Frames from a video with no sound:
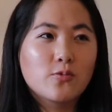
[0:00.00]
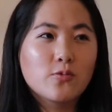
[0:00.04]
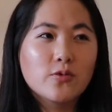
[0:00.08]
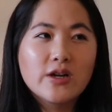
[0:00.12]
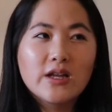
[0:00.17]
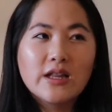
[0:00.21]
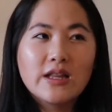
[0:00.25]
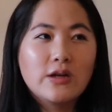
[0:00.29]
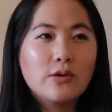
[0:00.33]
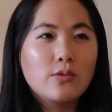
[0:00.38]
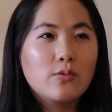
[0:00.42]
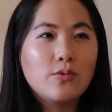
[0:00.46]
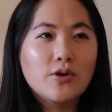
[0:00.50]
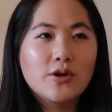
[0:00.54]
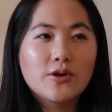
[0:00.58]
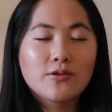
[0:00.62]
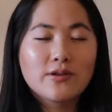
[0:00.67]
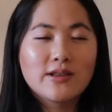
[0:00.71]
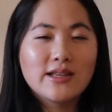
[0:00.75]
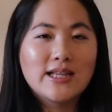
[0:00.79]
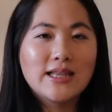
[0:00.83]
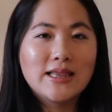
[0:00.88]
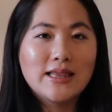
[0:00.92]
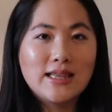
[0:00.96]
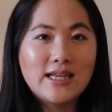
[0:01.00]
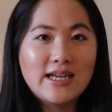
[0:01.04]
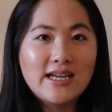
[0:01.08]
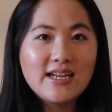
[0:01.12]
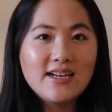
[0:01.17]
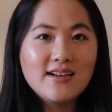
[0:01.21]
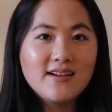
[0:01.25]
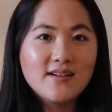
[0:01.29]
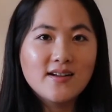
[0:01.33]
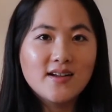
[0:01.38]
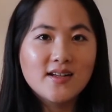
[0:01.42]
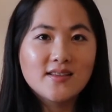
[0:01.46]
really weirdly
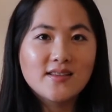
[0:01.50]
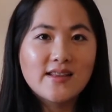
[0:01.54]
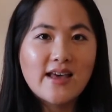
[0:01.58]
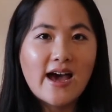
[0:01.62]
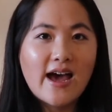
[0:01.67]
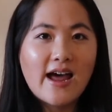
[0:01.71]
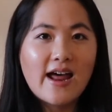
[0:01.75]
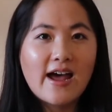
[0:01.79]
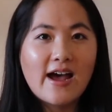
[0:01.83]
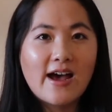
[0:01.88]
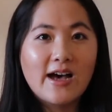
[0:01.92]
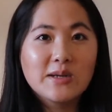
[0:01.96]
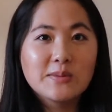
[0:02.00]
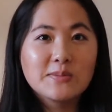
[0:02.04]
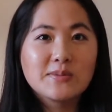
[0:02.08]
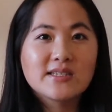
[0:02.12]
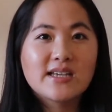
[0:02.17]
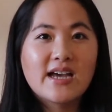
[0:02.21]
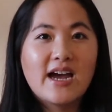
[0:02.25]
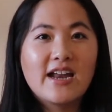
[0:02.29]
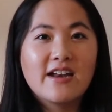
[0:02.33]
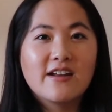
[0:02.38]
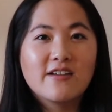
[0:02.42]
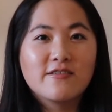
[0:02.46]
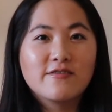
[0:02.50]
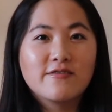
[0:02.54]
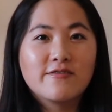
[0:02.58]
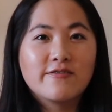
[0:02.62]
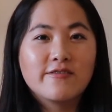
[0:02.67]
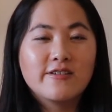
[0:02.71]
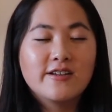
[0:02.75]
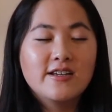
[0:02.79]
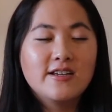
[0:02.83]
lit, and that helps kind of